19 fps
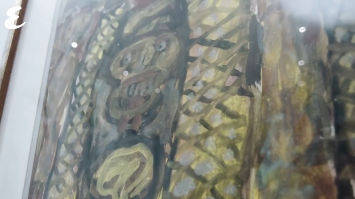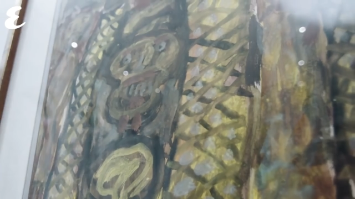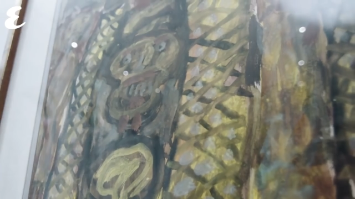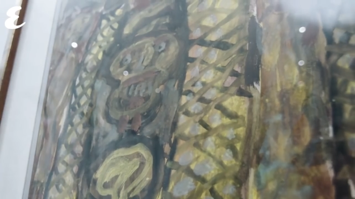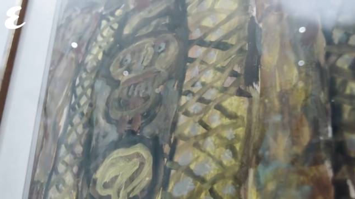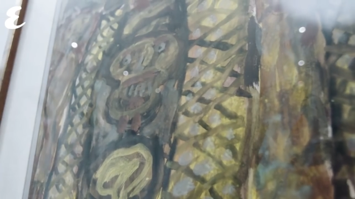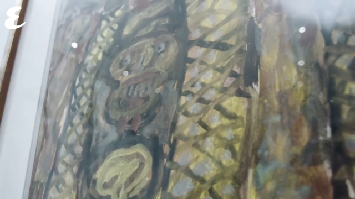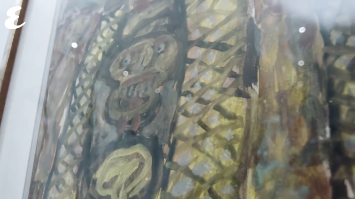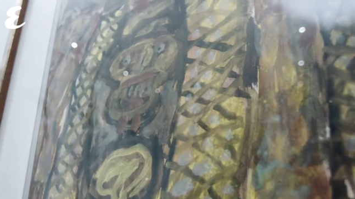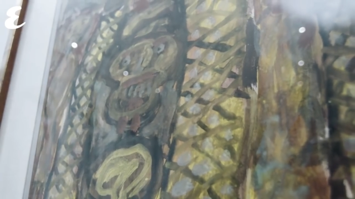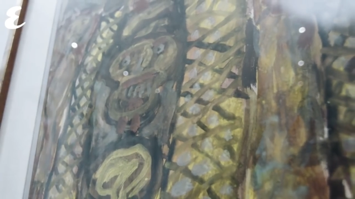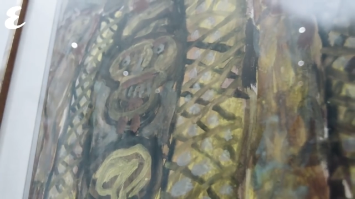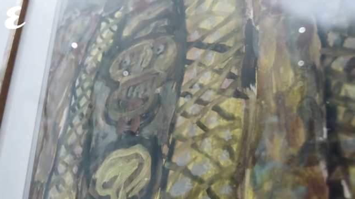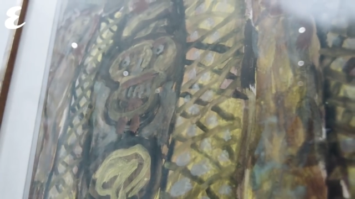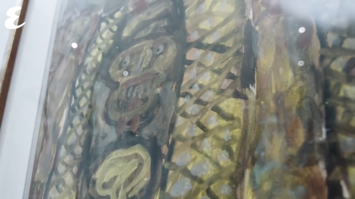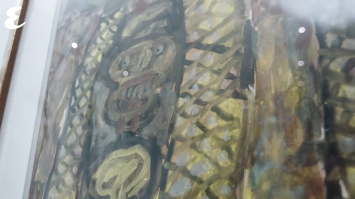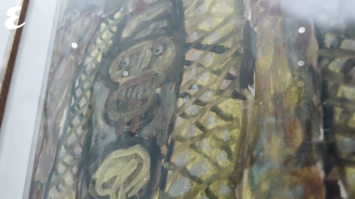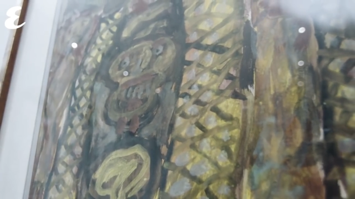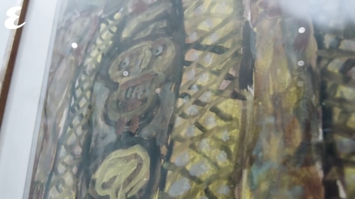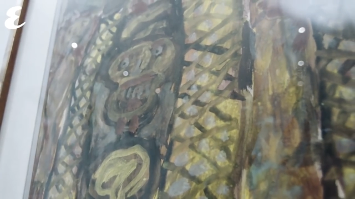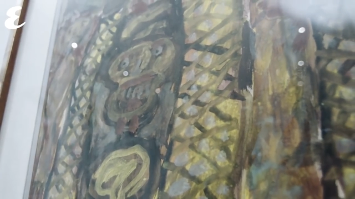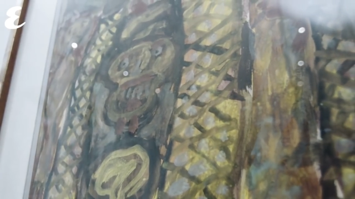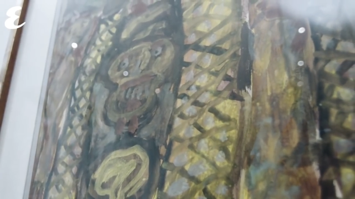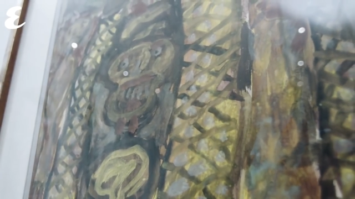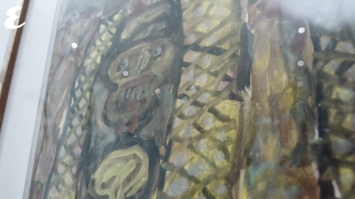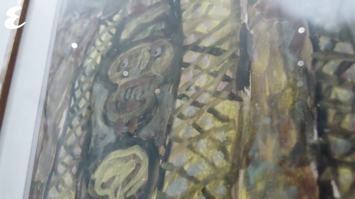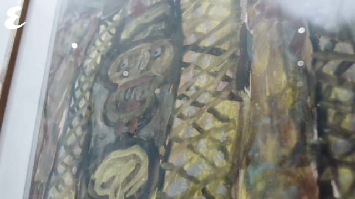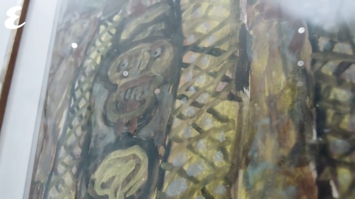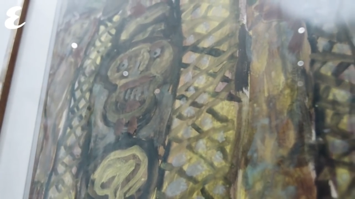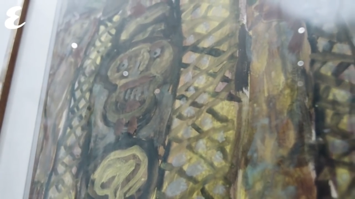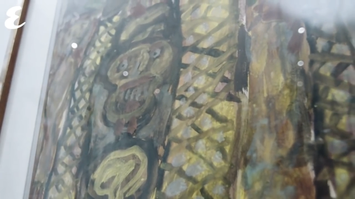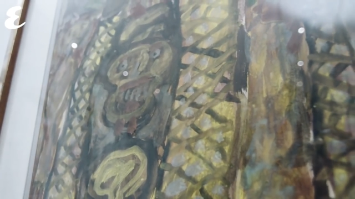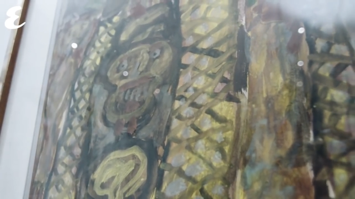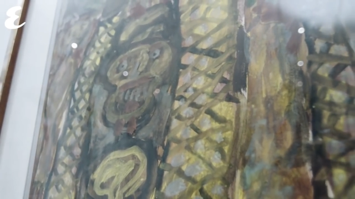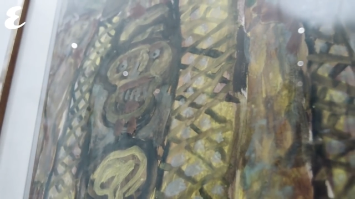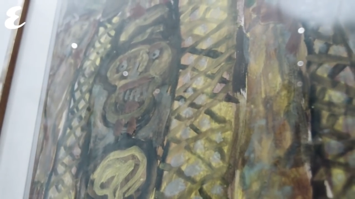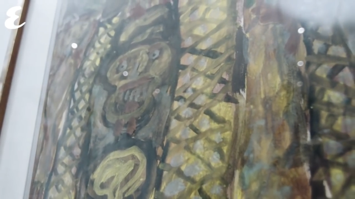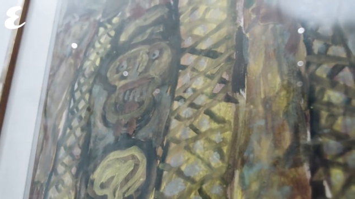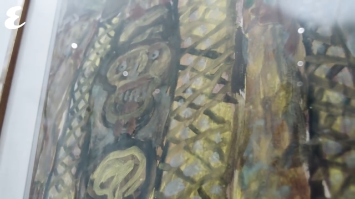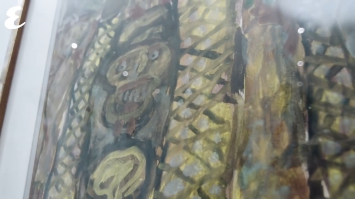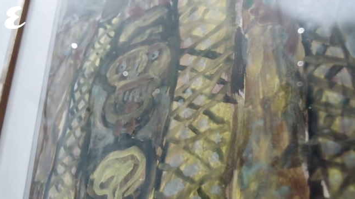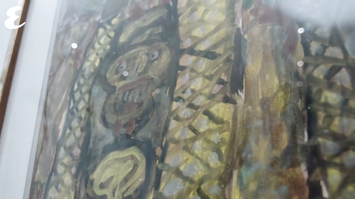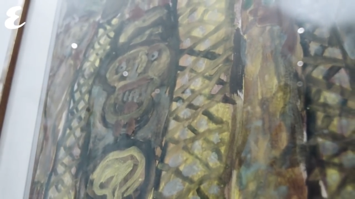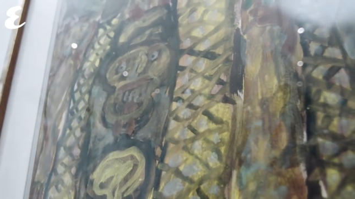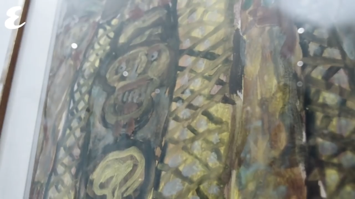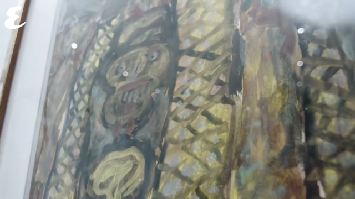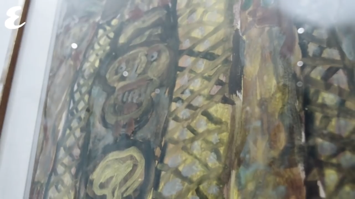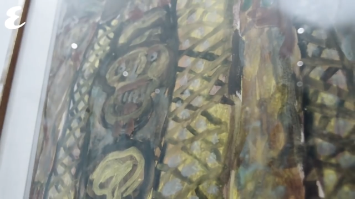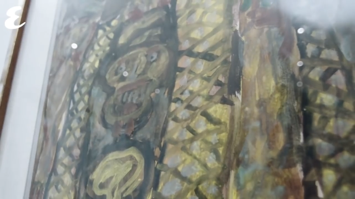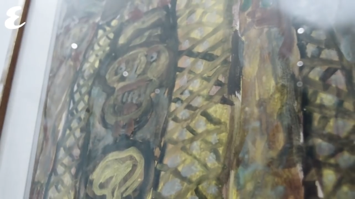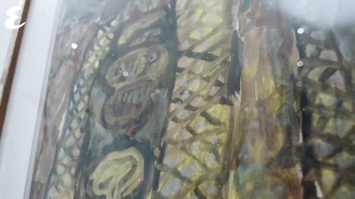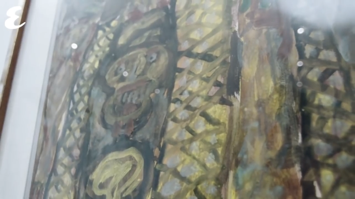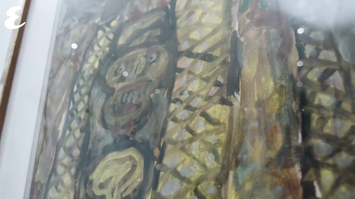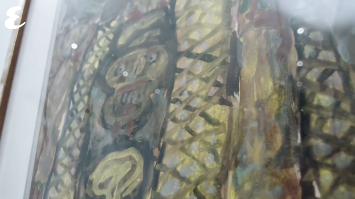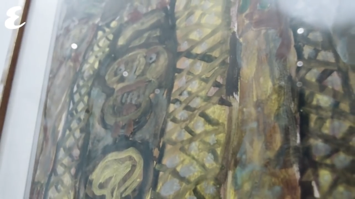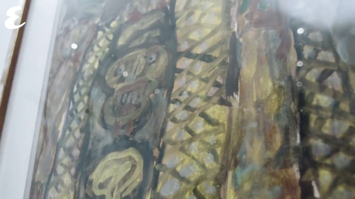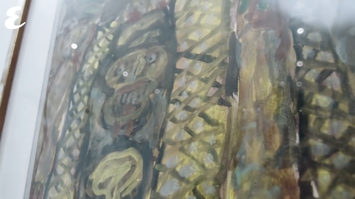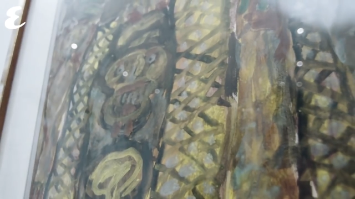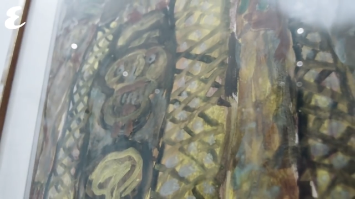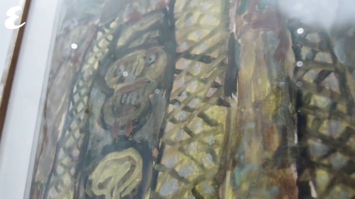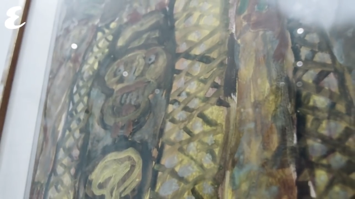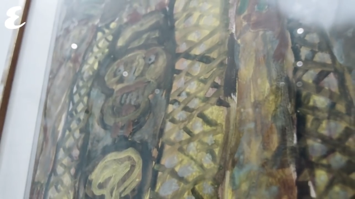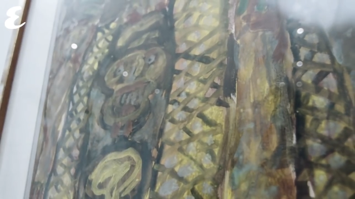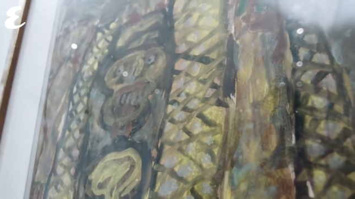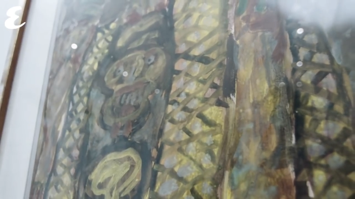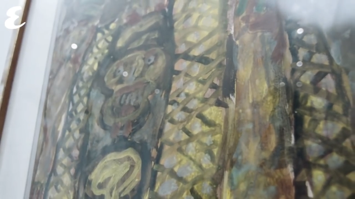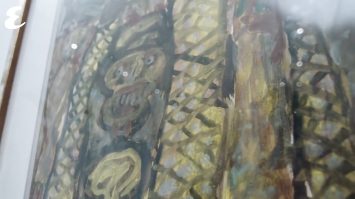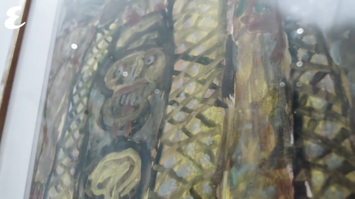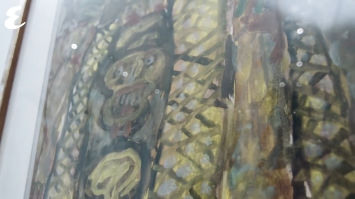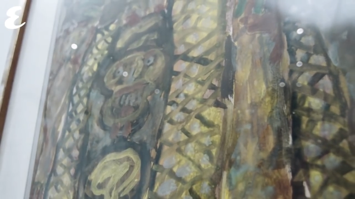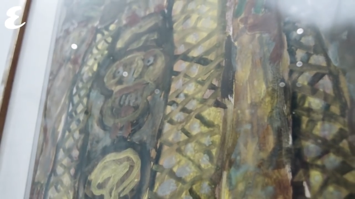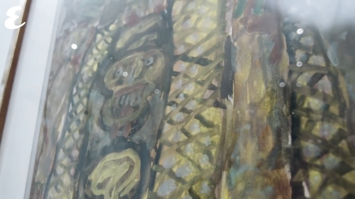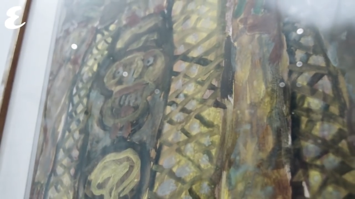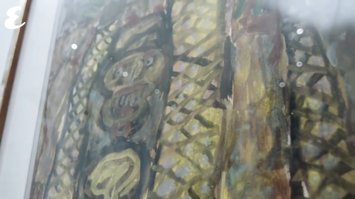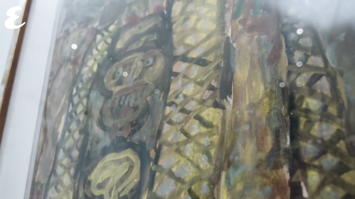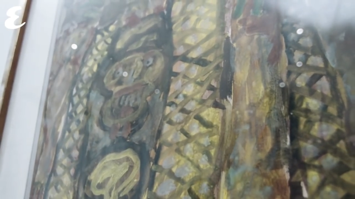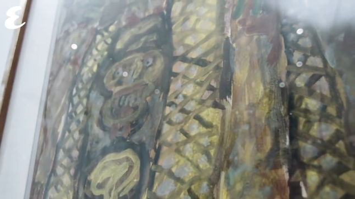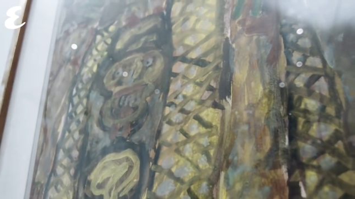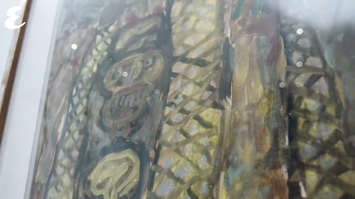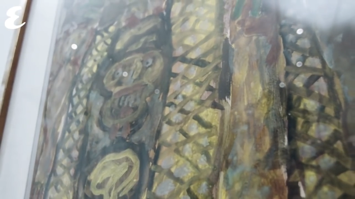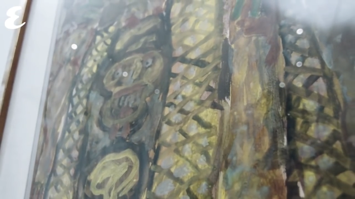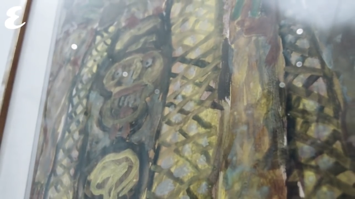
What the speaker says: No face is visible, so there are no lips to read.